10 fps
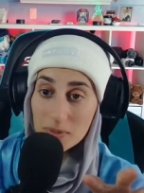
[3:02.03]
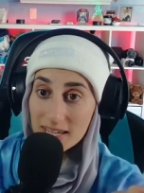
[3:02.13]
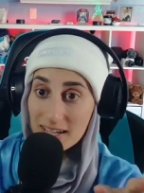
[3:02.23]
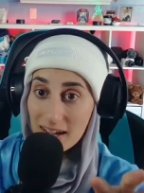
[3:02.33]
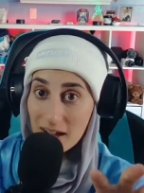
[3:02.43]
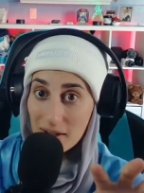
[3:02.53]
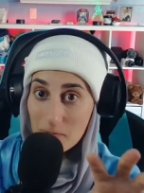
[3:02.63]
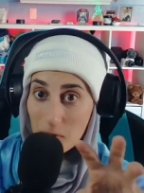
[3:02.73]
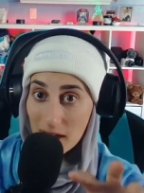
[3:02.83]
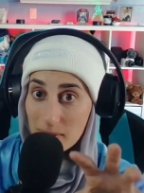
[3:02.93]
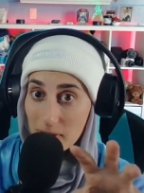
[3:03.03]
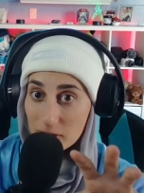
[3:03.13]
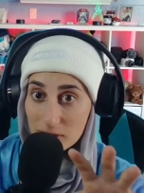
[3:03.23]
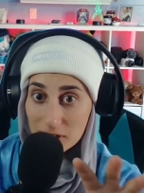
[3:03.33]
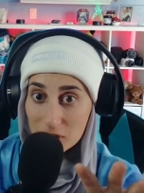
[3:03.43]
me wearing
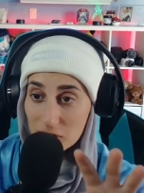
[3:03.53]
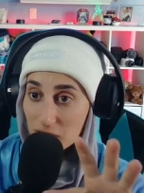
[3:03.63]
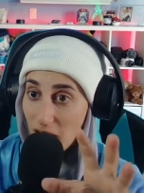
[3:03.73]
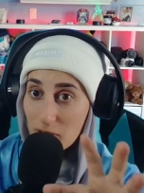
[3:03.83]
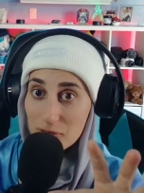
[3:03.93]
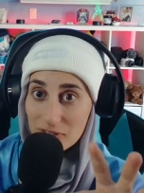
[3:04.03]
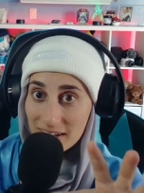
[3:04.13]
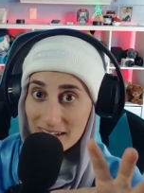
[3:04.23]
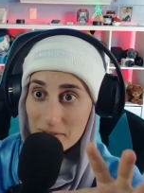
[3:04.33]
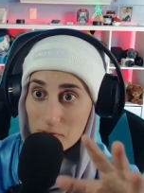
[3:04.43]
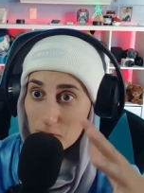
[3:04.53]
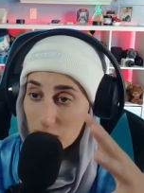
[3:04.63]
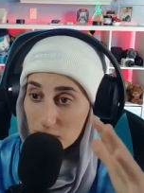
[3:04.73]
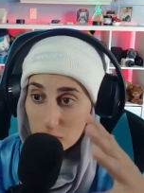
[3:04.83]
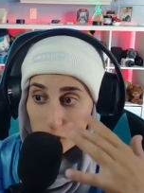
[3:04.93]
my traditional outfit
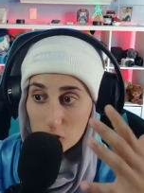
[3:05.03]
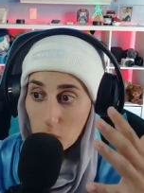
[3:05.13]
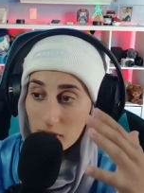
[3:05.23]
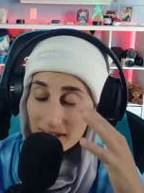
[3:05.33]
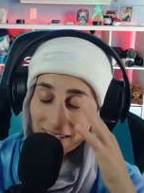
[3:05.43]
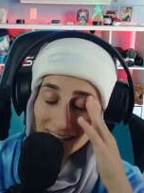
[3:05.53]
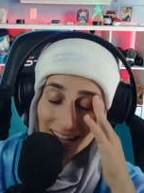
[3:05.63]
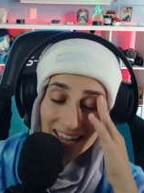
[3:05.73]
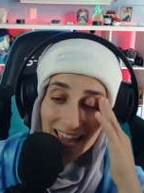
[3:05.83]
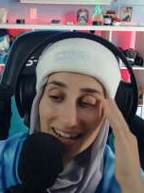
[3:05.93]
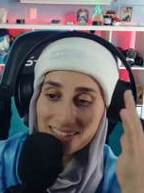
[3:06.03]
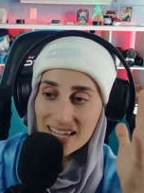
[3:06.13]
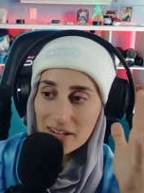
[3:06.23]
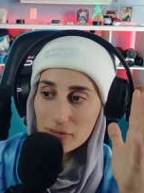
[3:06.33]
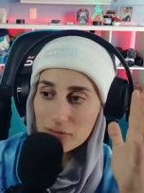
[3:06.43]
for for Jordan. And it's
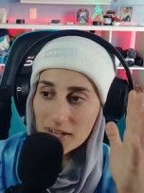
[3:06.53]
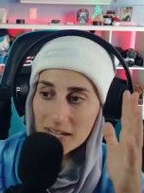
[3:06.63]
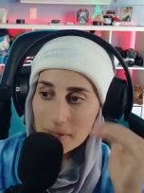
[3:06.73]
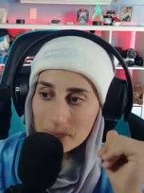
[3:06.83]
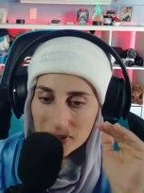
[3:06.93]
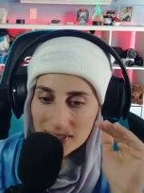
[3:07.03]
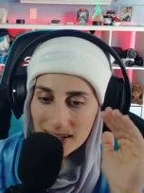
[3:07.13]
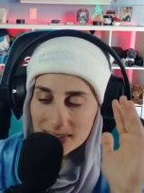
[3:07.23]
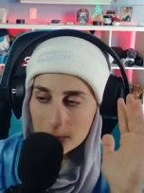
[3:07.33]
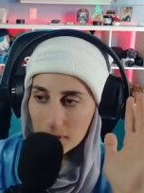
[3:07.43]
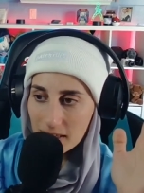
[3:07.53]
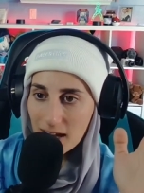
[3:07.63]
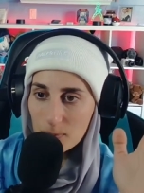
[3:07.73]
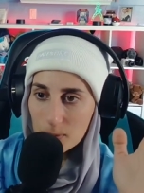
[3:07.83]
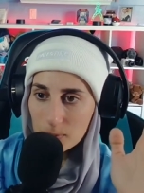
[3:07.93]
kind of funny because a
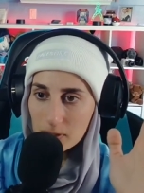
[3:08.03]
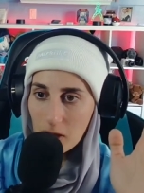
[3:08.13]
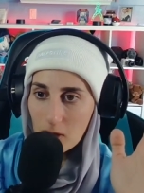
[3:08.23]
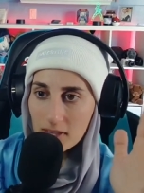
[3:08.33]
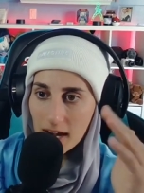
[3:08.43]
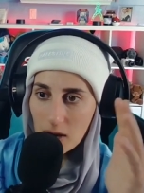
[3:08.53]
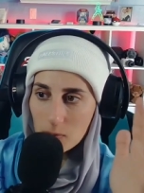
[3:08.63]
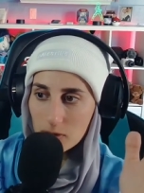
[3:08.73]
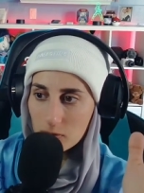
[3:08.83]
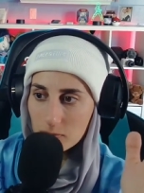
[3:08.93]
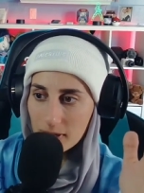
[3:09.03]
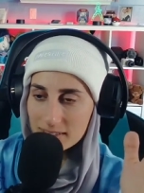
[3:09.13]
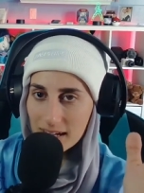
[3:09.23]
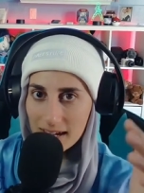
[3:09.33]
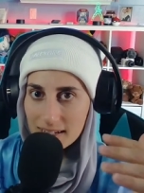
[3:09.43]
lot of people know that I work with
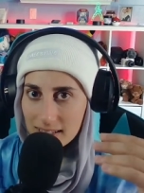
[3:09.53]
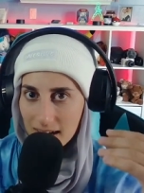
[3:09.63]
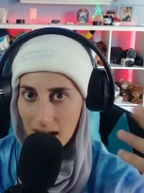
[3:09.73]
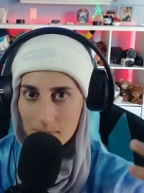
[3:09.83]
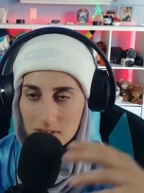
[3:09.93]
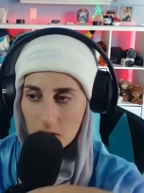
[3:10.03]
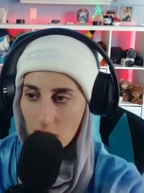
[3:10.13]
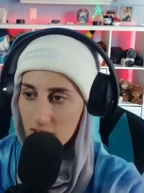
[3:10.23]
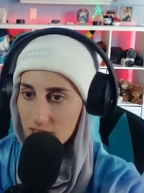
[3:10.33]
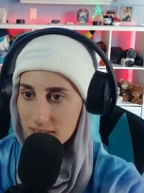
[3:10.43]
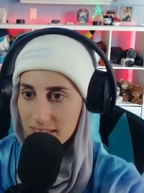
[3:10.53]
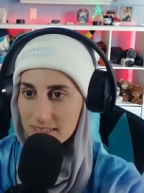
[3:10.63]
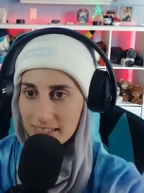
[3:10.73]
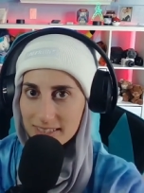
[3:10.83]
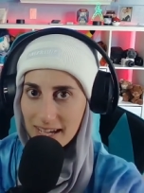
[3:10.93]
my dad and that I'm his daughter and
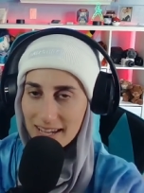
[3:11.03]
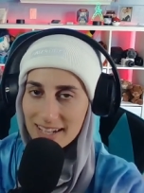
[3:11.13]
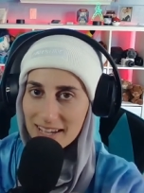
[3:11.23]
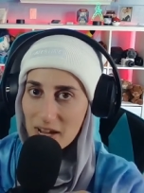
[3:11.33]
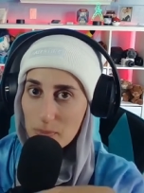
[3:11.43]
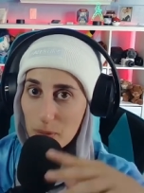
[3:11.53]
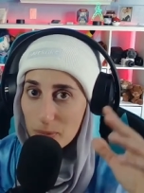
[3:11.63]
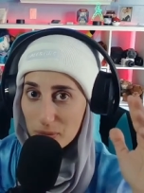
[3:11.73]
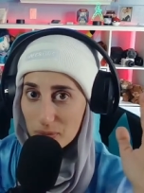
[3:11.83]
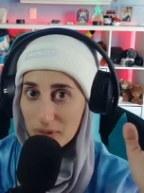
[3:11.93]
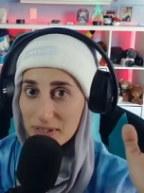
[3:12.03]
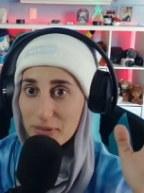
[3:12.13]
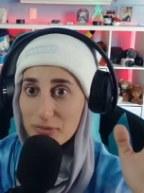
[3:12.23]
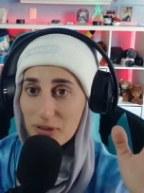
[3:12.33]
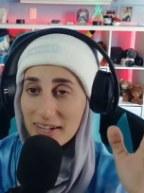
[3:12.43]
things like that. But it'd be
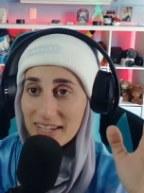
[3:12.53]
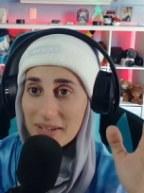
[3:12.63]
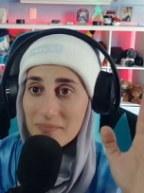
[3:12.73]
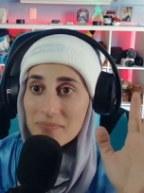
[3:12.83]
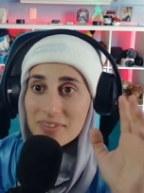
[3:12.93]
really funny